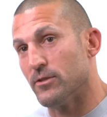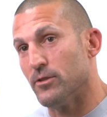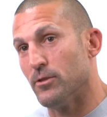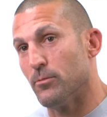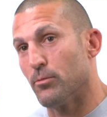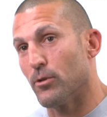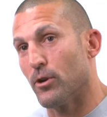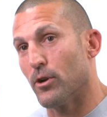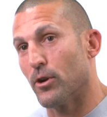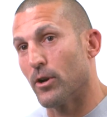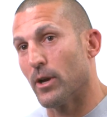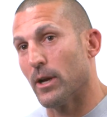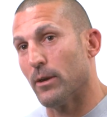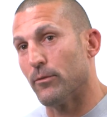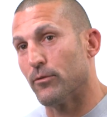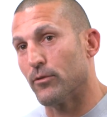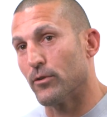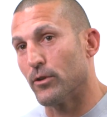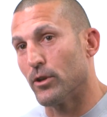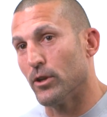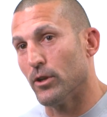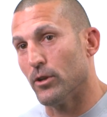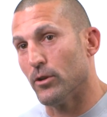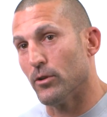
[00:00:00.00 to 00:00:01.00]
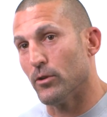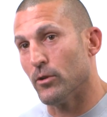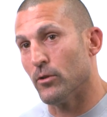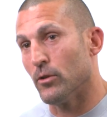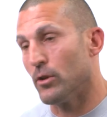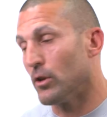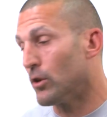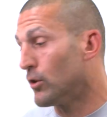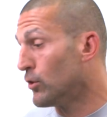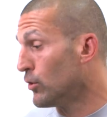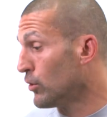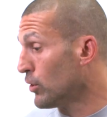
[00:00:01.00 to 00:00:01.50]
new programs for
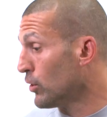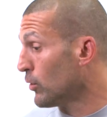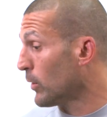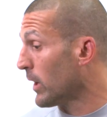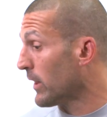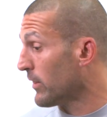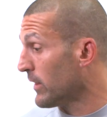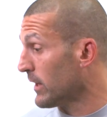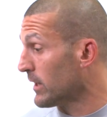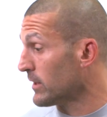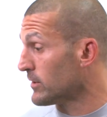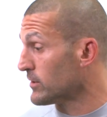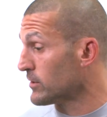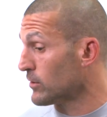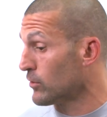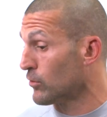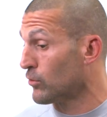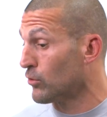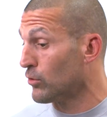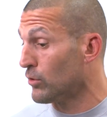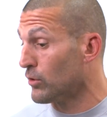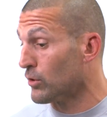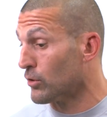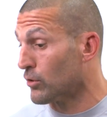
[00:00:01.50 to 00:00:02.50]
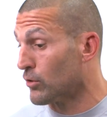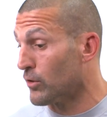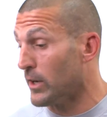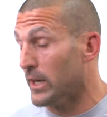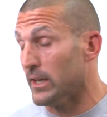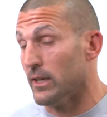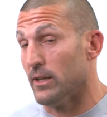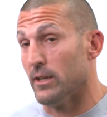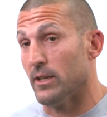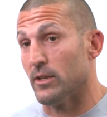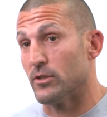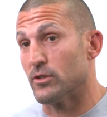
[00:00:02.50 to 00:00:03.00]
KUIU. I think they're
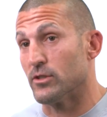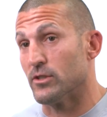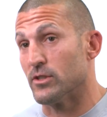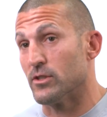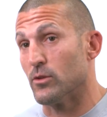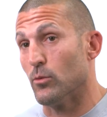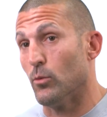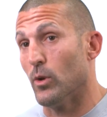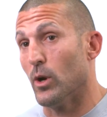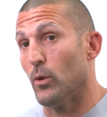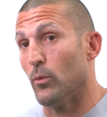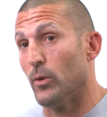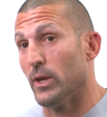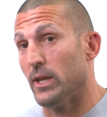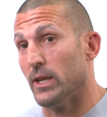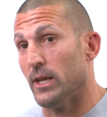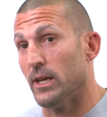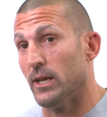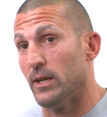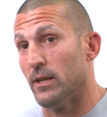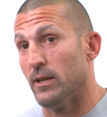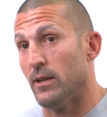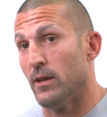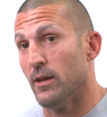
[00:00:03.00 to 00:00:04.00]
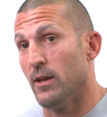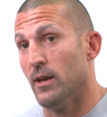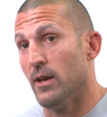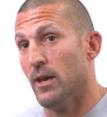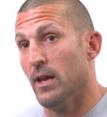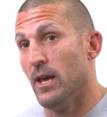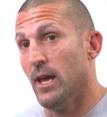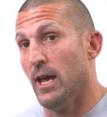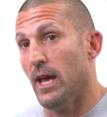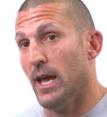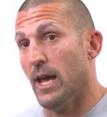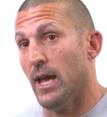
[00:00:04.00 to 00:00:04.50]
great additions to what we need,
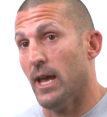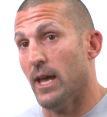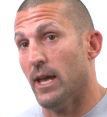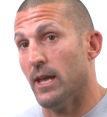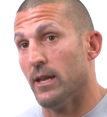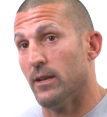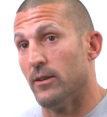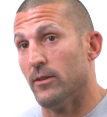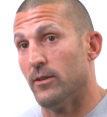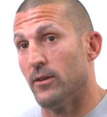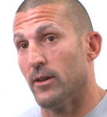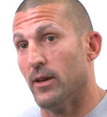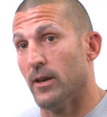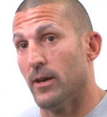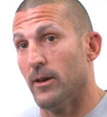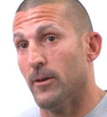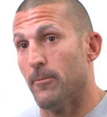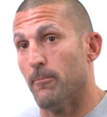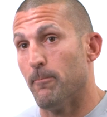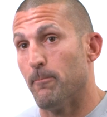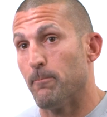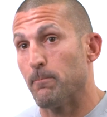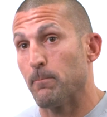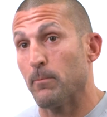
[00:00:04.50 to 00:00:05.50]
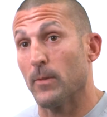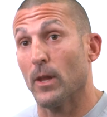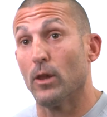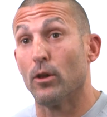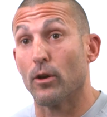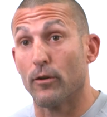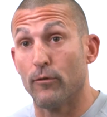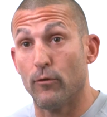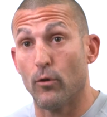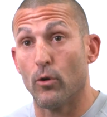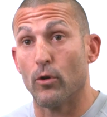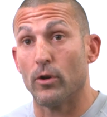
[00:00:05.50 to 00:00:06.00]
and
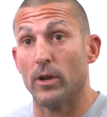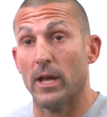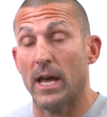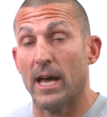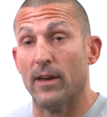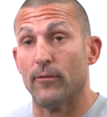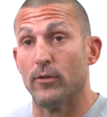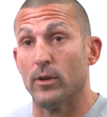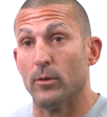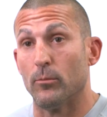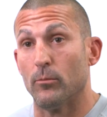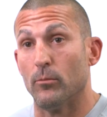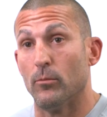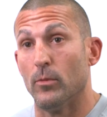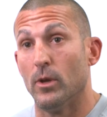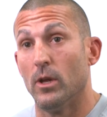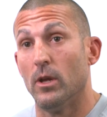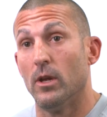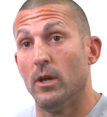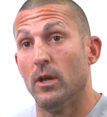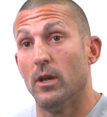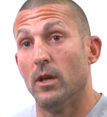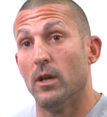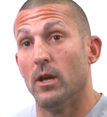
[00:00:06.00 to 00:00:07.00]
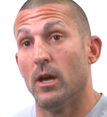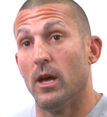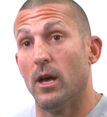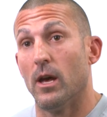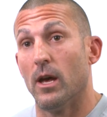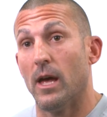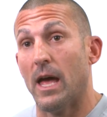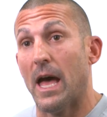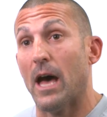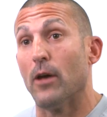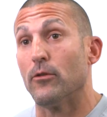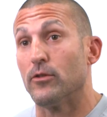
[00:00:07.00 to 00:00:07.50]
look forward to having them
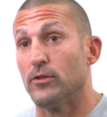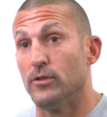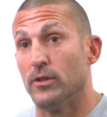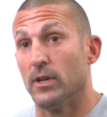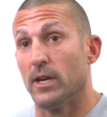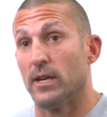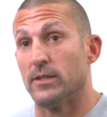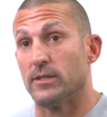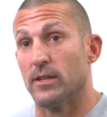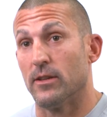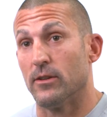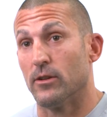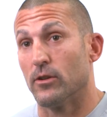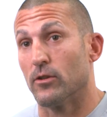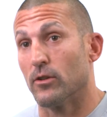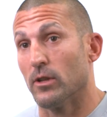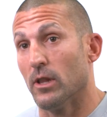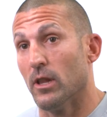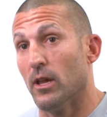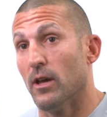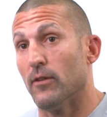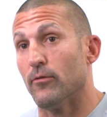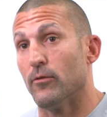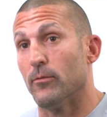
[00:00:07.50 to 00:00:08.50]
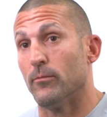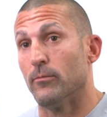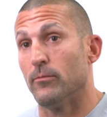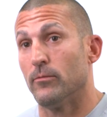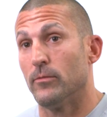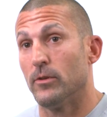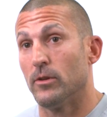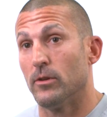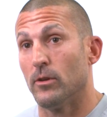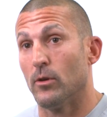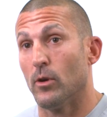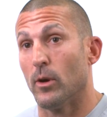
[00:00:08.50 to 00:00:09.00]
out to you guys. I think you're going to love them.
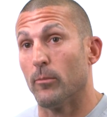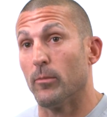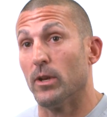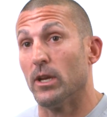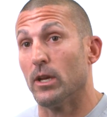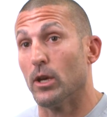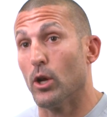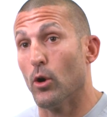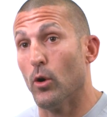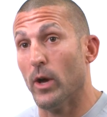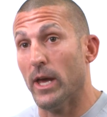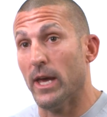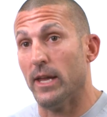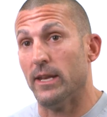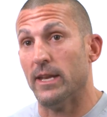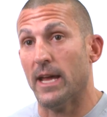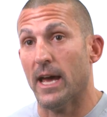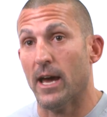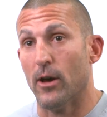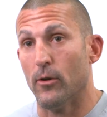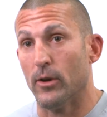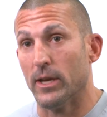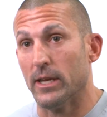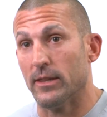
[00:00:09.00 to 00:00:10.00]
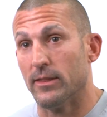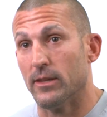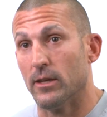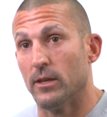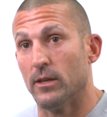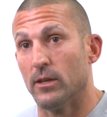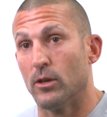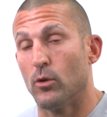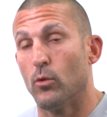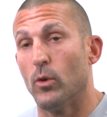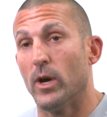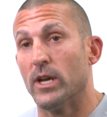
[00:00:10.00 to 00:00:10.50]
So I'm going to go ahead now and get
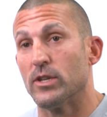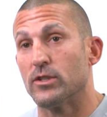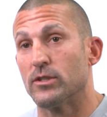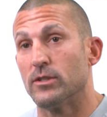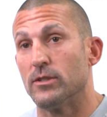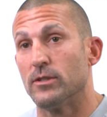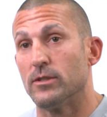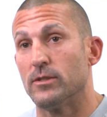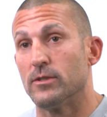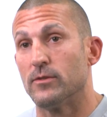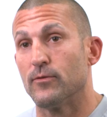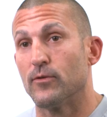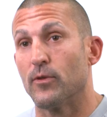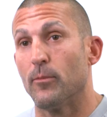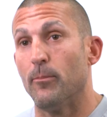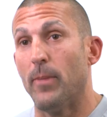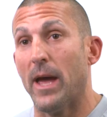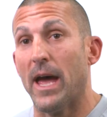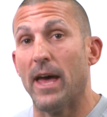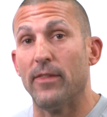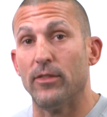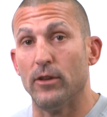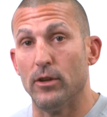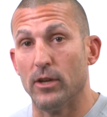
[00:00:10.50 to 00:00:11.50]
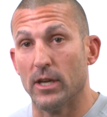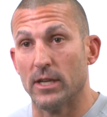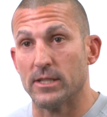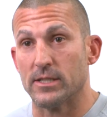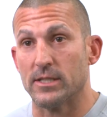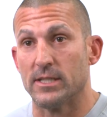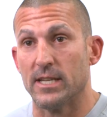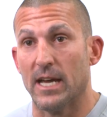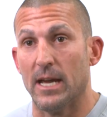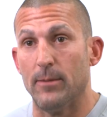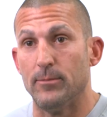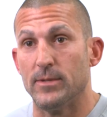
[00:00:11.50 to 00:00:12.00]
the questions from Pat that you guys
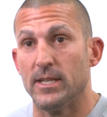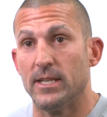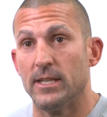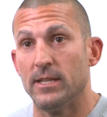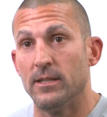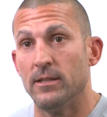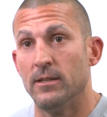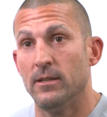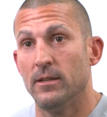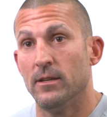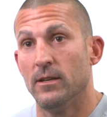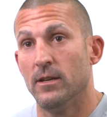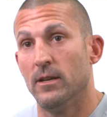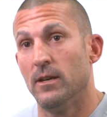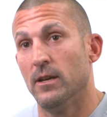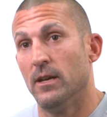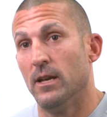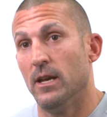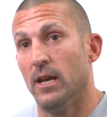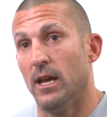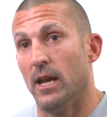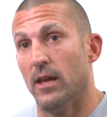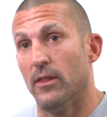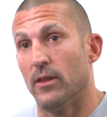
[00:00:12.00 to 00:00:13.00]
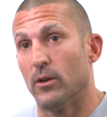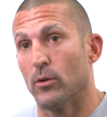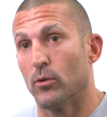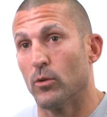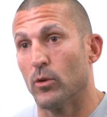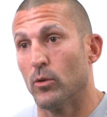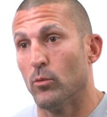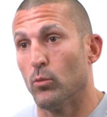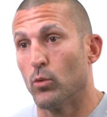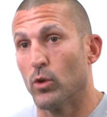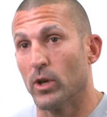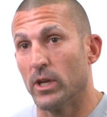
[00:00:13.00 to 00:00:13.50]
have typed in, and then
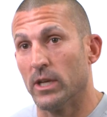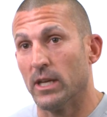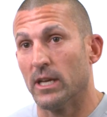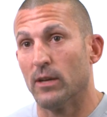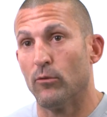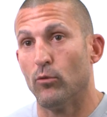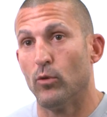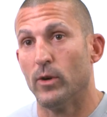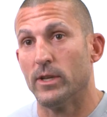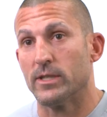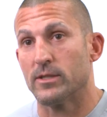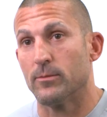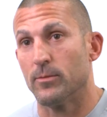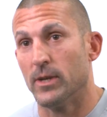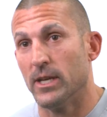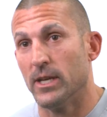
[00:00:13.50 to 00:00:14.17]
we're going to give away some